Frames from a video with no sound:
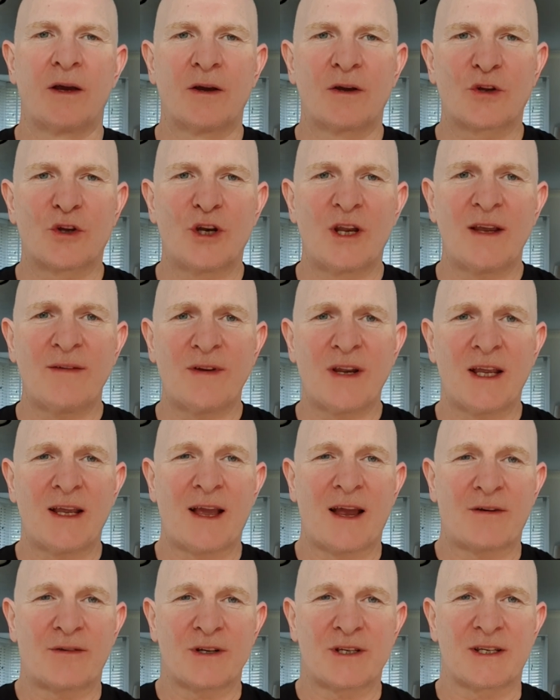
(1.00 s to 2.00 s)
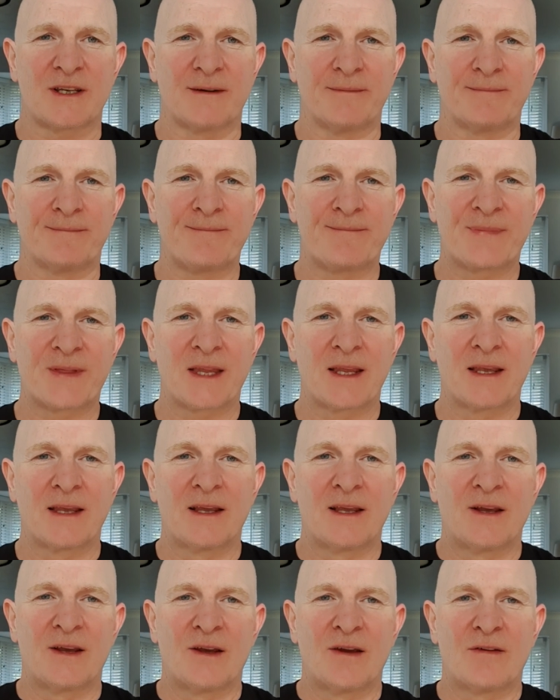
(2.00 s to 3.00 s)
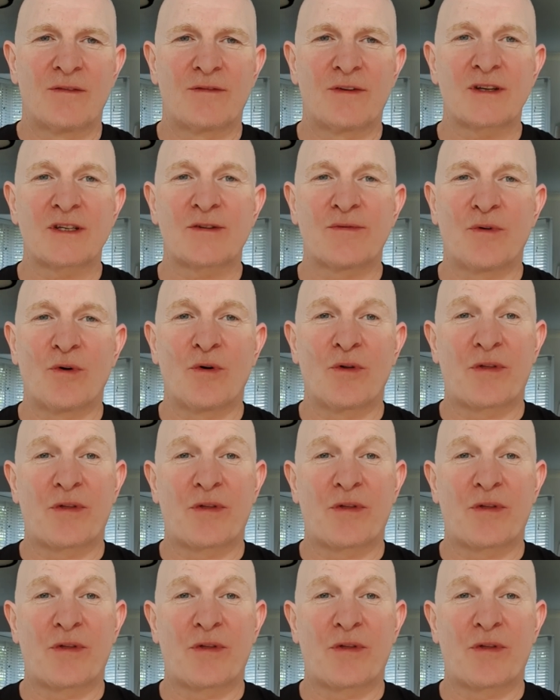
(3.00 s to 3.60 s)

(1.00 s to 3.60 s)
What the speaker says: Good evening, Harrison. First of all,